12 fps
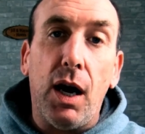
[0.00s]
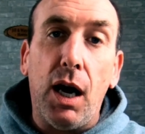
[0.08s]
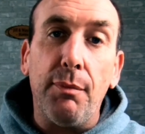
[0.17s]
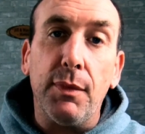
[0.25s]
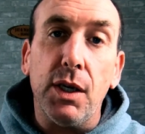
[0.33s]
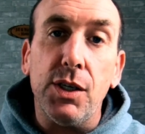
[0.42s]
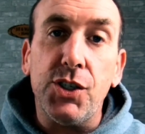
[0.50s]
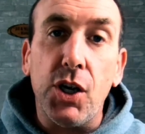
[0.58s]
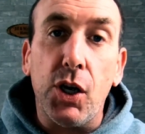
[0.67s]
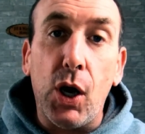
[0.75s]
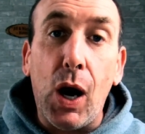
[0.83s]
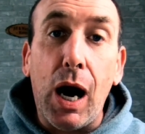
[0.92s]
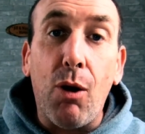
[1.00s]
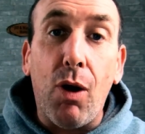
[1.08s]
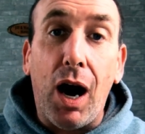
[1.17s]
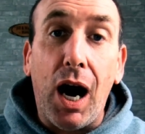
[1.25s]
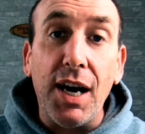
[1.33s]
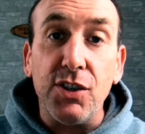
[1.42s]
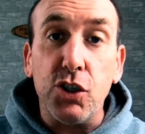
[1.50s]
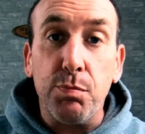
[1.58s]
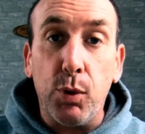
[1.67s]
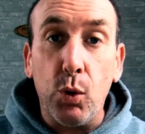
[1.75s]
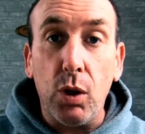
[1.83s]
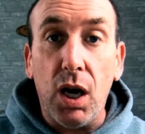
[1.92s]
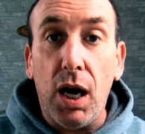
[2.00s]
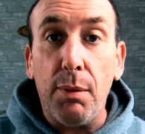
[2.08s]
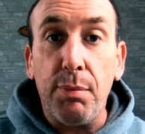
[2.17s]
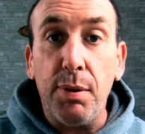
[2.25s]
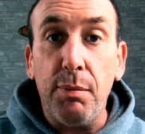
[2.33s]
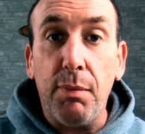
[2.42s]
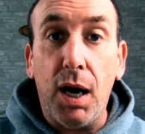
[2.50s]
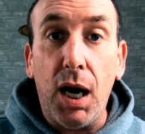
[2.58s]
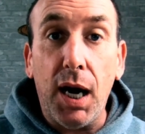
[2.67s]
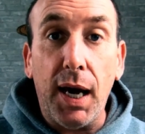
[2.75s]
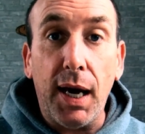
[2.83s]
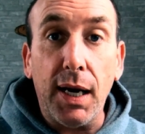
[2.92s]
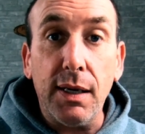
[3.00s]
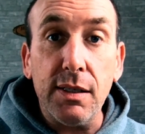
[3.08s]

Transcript: I'm going to show you how I spool up my